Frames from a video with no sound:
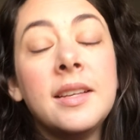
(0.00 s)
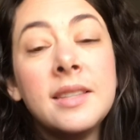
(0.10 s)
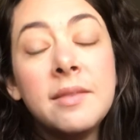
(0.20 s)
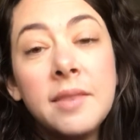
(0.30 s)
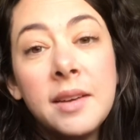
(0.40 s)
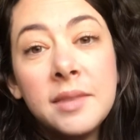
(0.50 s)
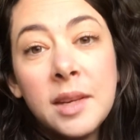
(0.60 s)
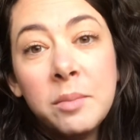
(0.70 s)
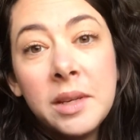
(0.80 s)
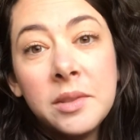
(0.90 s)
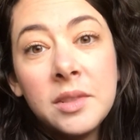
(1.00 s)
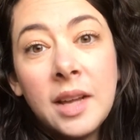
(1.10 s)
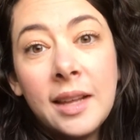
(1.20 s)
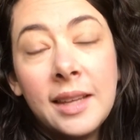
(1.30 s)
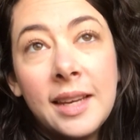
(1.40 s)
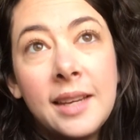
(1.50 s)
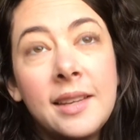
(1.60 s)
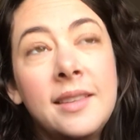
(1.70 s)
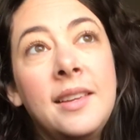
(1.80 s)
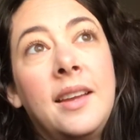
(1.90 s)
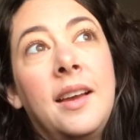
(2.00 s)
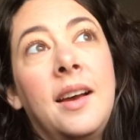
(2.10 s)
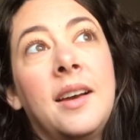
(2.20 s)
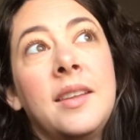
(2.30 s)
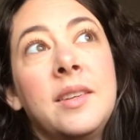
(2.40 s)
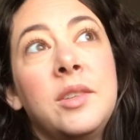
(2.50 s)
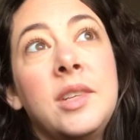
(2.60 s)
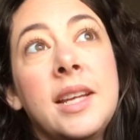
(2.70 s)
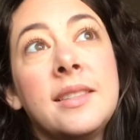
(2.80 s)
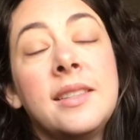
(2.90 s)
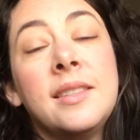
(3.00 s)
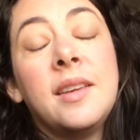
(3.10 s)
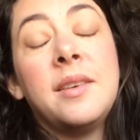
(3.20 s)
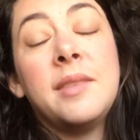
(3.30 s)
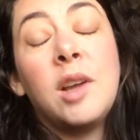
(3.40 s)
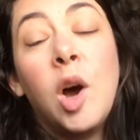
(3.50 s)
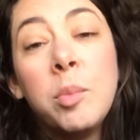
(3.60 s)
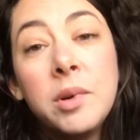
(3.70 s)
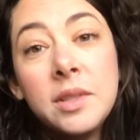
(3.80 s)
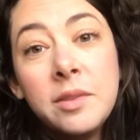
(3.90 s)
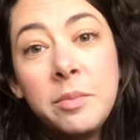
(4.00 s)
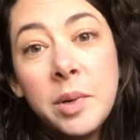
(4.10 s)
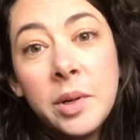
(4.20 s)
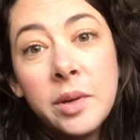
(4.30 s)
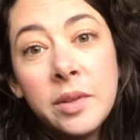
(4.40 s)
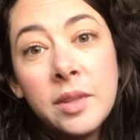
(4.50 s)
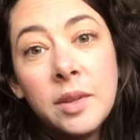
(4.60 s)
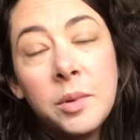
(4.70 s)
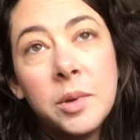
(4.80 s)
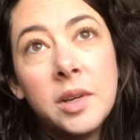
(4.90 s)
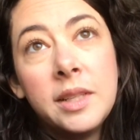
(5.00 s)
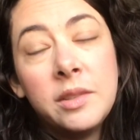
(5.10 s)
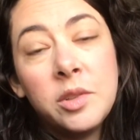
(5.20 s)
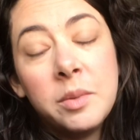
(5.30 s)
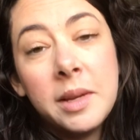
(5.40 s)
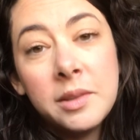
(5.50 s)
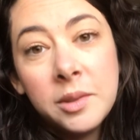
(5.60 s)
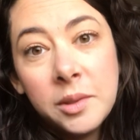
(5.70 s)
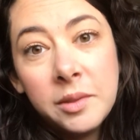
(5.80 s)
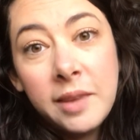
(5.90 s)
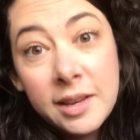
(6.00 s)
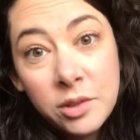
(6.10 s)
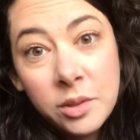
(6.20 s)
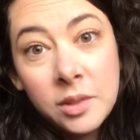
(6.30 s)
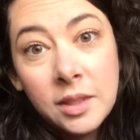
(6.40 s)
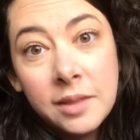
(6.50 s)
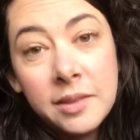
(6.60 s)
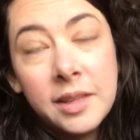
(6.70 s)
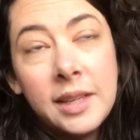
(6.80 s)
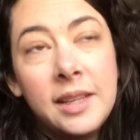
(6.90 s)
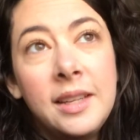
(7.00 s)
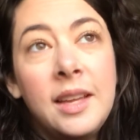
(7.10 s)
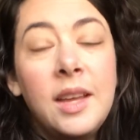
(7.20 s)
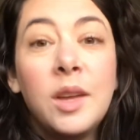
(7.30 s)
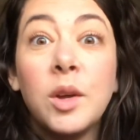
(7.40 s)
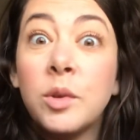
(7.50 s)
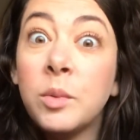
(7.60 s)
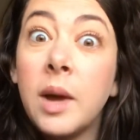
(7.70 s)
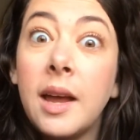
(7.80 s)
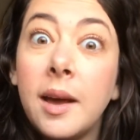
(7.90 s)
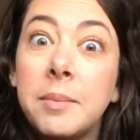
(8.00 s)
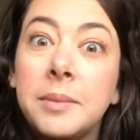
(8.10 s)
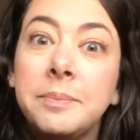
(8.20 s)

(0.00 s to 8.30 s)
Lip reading: than 5 centimeters dilated, their chances of an operative birth or instrumental vaginal delivery goes way up.